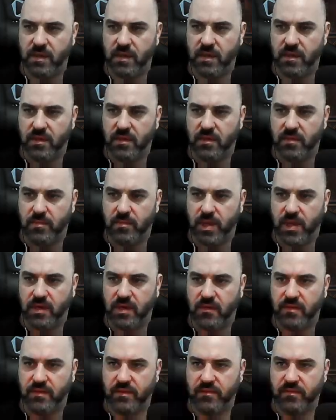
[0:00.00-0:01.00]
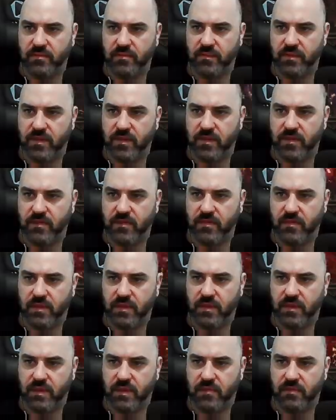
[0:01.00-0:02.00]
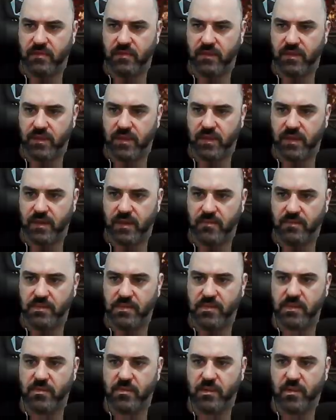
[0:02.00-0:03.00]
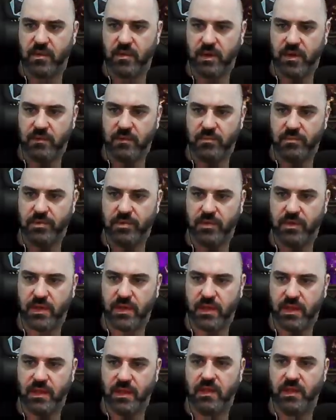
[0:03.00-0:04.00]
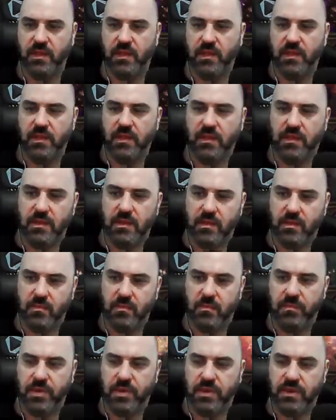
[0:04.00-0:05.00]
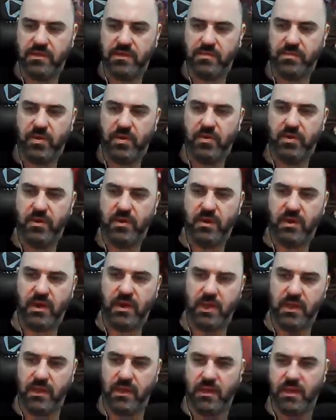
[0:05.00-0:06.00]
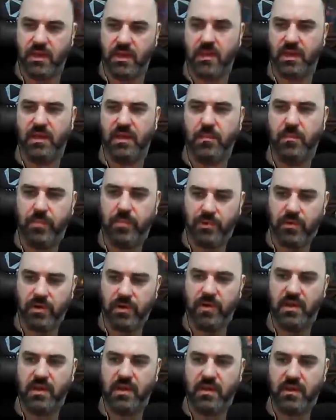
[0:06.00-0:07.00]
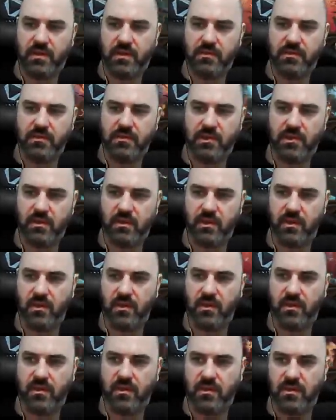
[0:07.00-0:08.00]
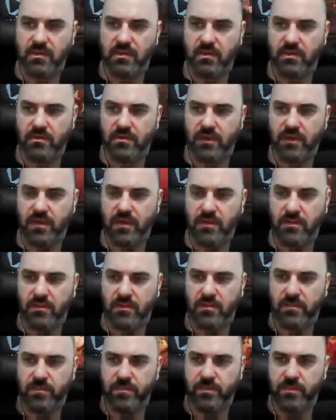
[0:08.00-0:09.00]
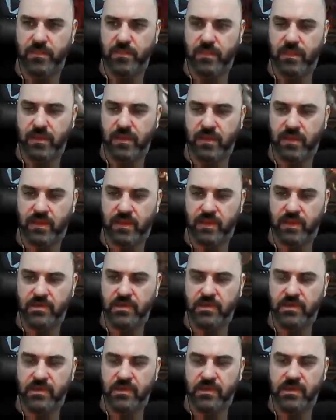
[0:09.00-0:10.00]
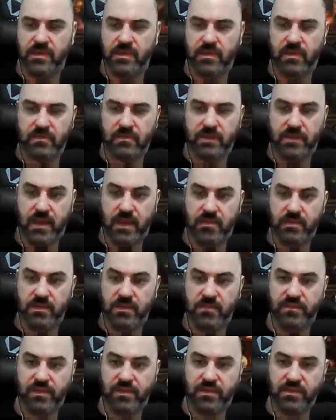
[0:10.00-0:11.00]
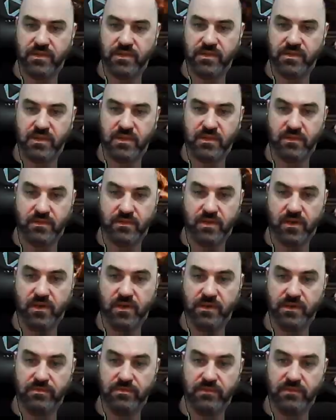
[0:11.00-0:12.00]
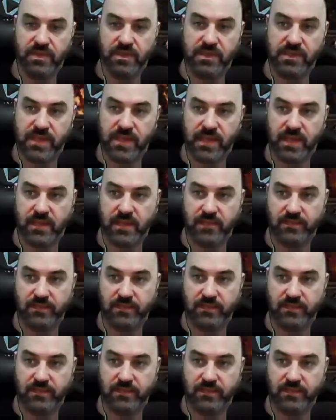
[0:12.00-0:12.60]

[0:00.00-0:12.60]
the monoliths are really annoying later on in the game, so we'll go ahead and put a penance mark and a prey target on Dodre. And as you can see, our damage versus single target is really solid.